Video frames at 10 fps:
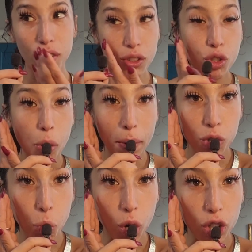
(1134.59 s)
So
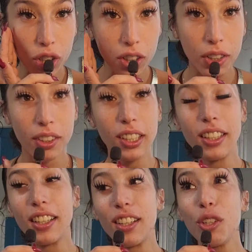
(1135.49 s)
much work.
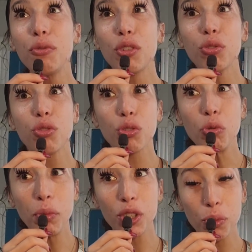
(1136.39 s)
You've done so
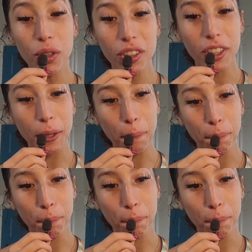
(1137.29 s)
much work.